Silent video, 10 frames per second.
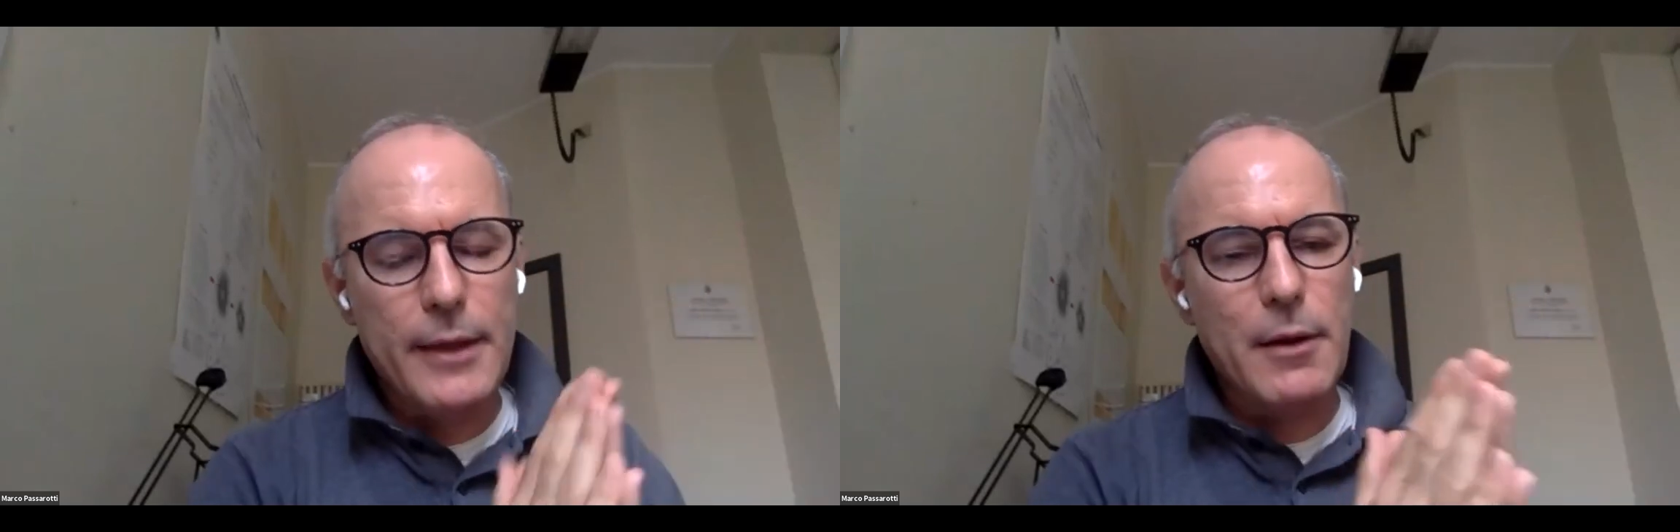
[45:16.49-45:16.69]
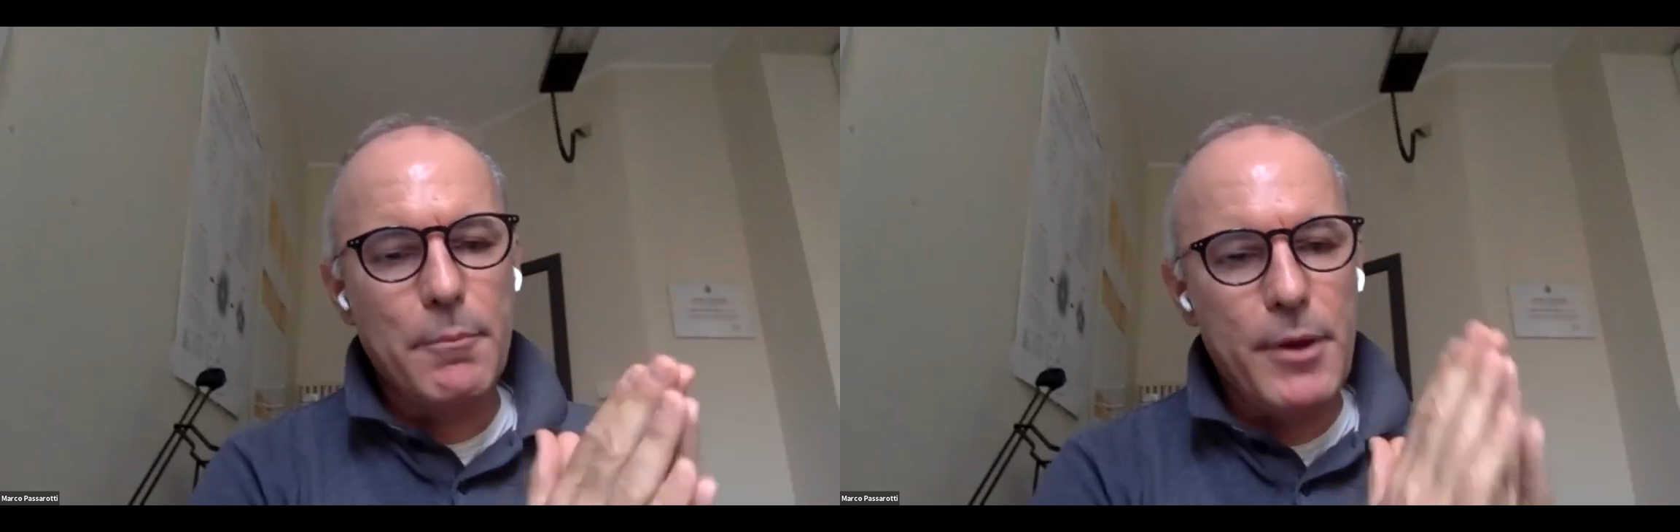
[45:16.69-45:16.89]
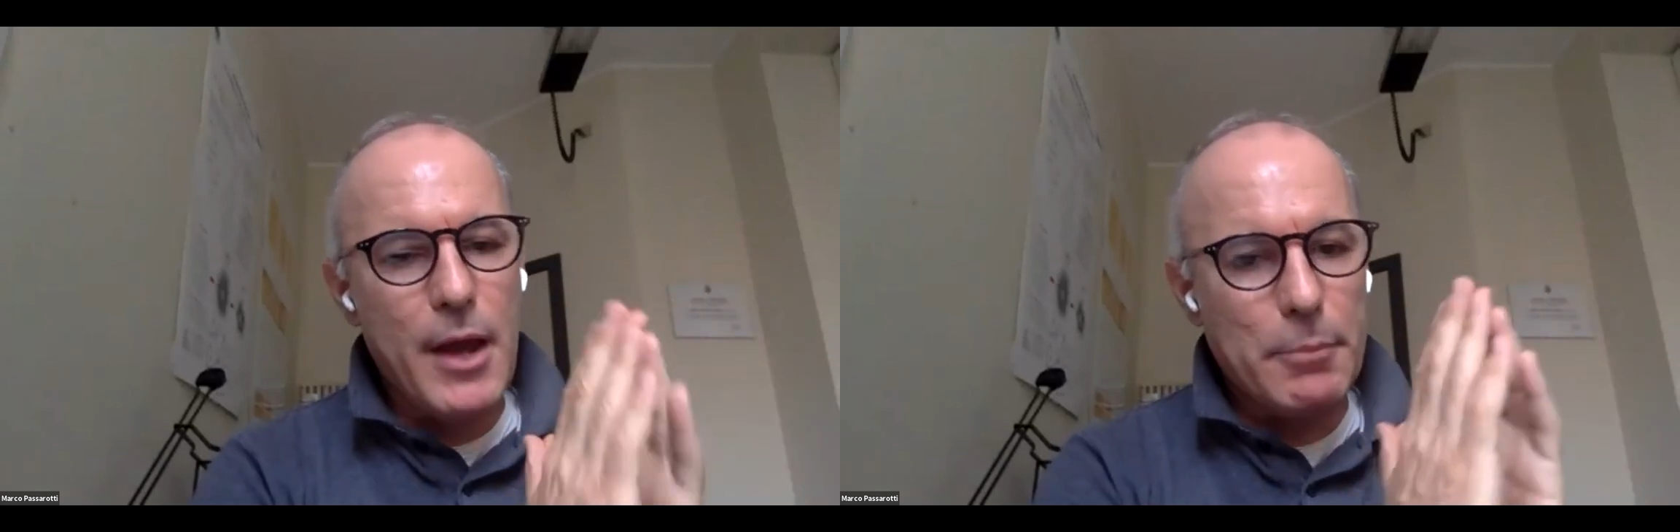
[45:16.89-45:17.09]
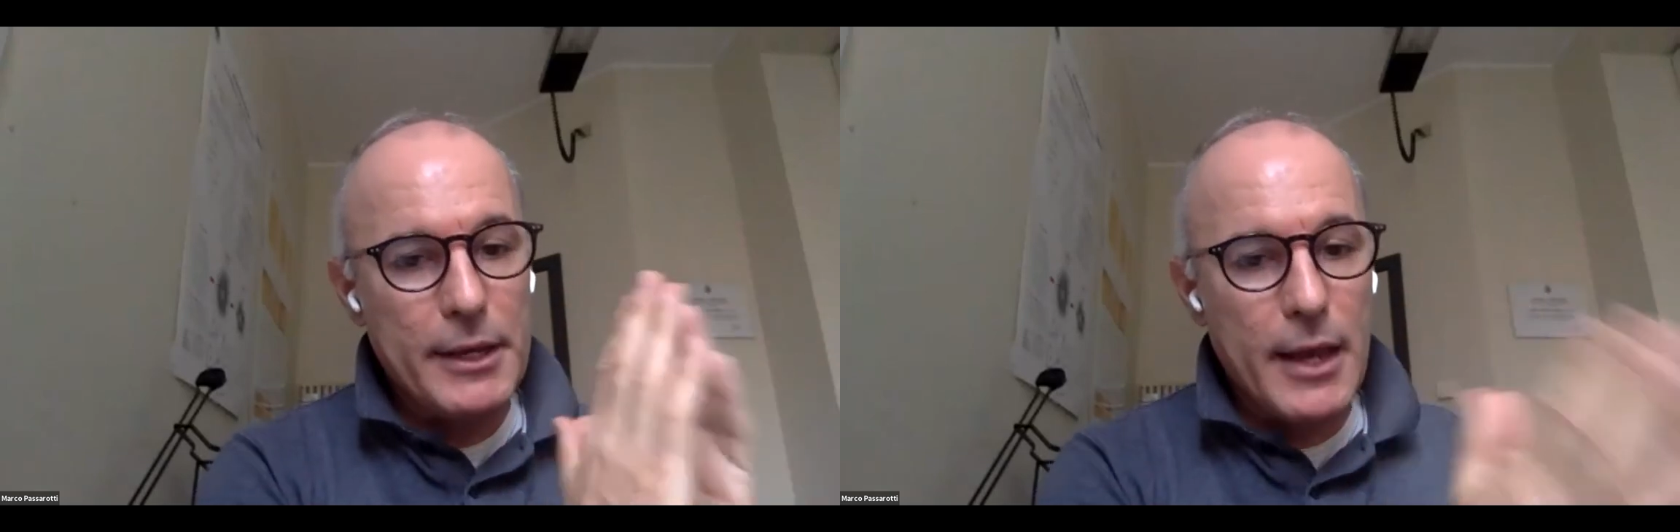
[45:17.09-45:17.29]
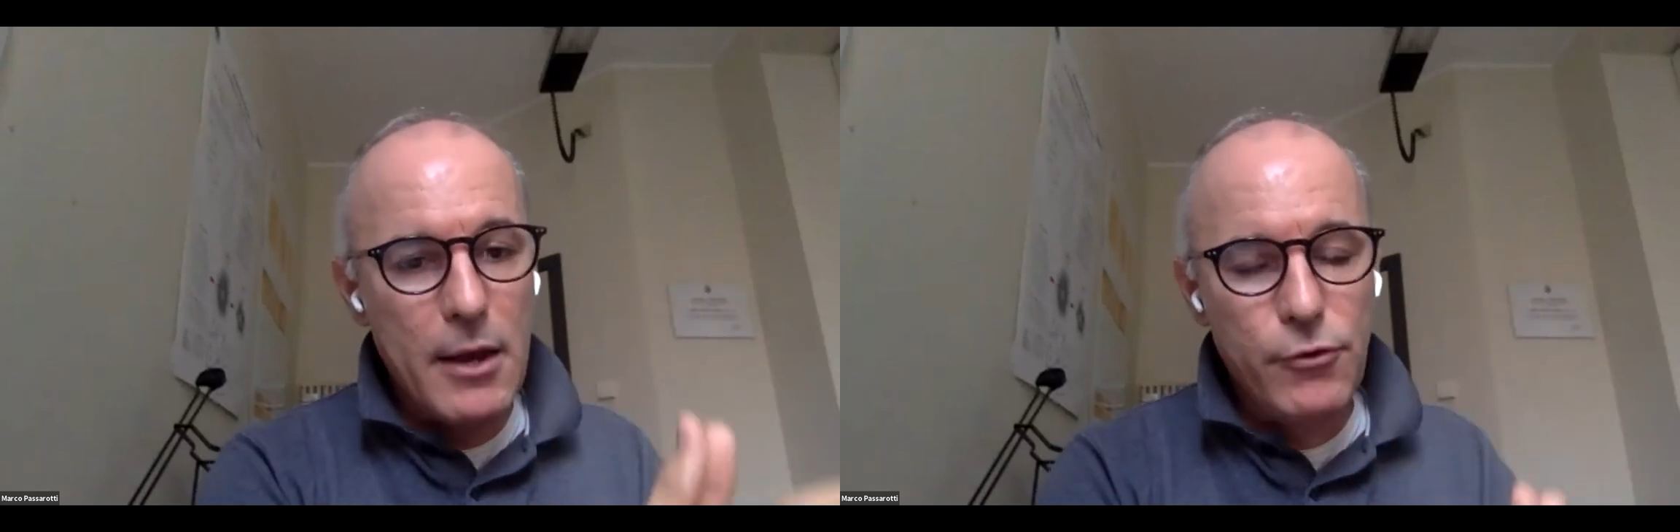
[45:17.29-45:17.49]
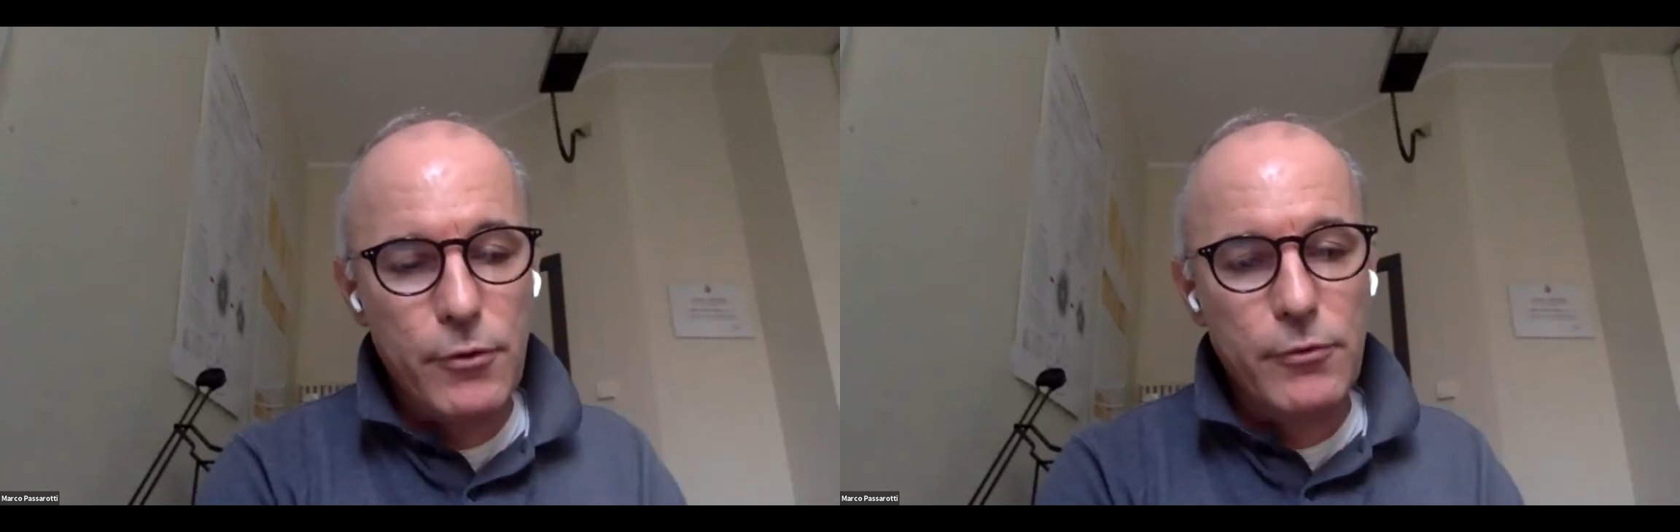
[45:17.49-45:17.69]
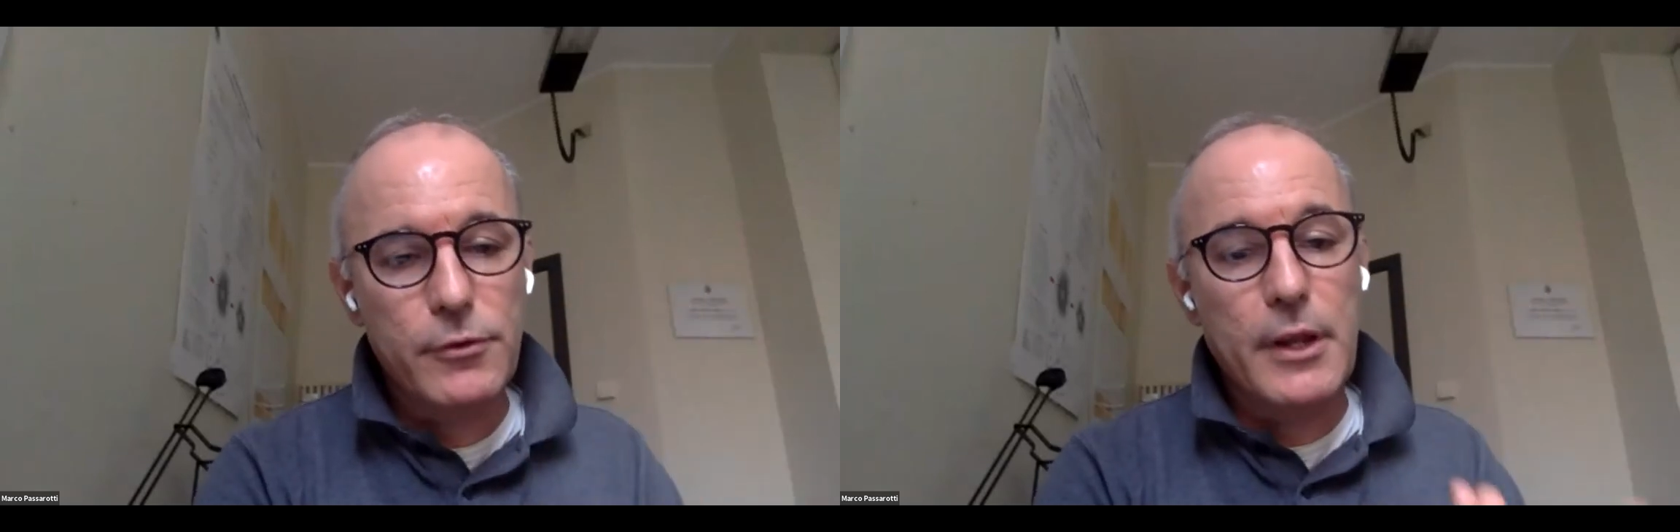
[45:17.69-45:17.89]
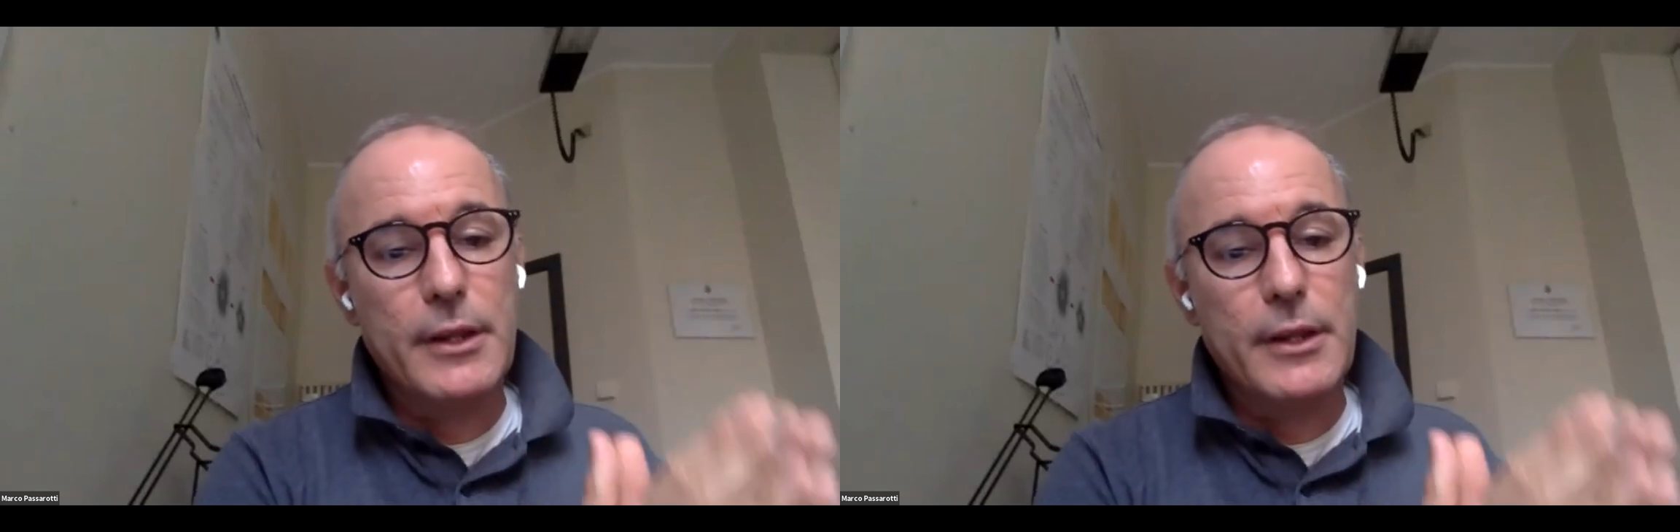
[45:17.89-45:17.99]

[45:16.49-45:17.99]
NLP applications